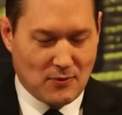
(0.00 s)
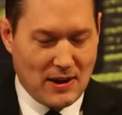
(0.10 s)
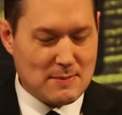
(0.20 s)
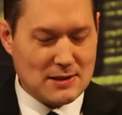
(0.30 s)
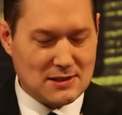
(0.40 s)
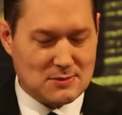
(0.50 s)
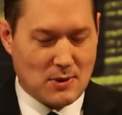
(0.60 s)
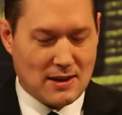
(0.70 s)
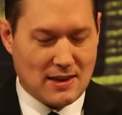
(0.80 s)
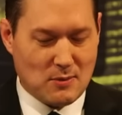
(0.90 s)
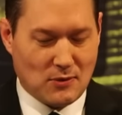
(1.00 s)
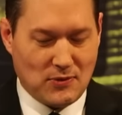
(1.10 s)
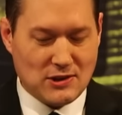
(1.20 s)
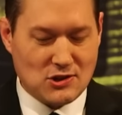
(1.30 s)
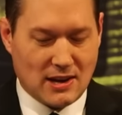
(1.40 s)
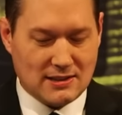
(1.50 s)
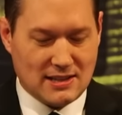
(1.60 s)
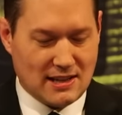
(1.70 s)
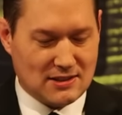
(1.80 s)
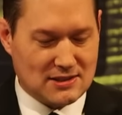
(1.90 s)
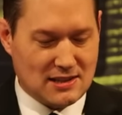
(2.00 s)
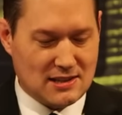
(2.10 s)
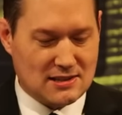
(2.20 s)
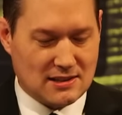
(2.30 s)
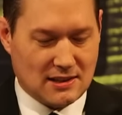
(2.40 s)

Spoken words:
famous when they were featured on TLC's